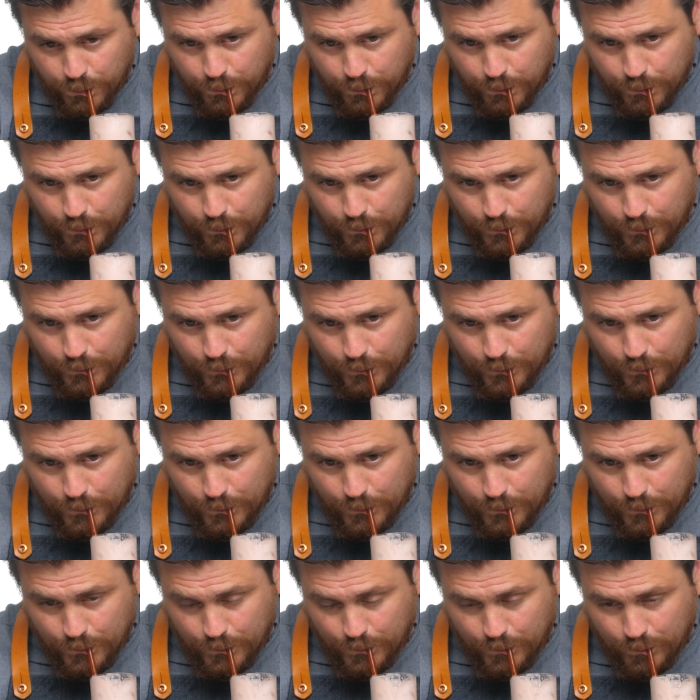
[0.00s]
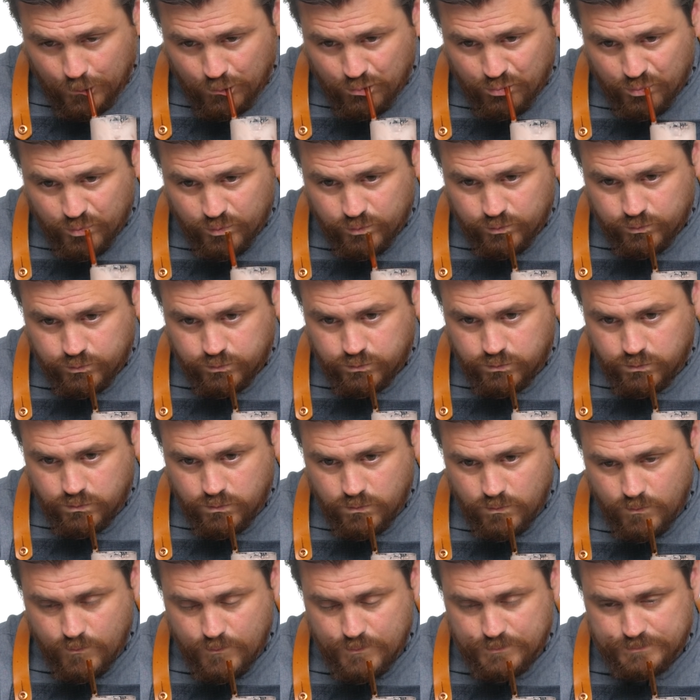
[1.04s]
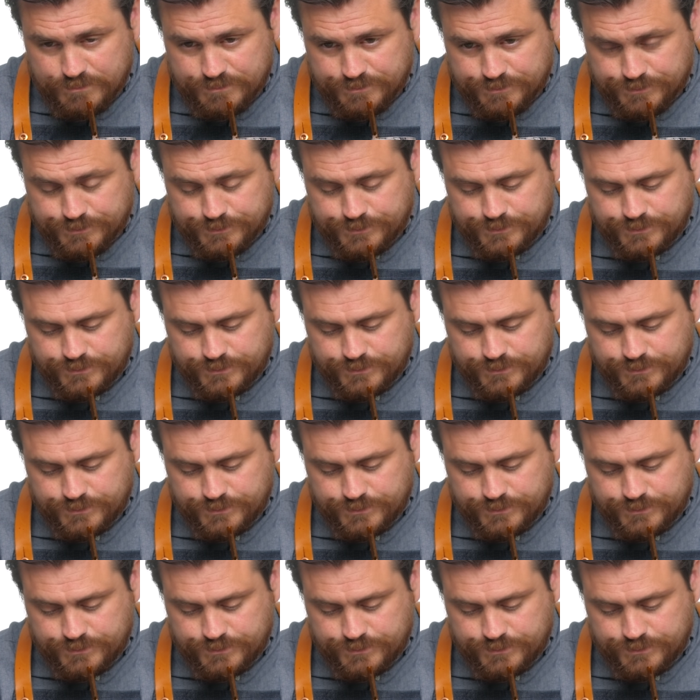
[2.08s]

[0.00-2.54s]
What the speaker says: Nothing is said.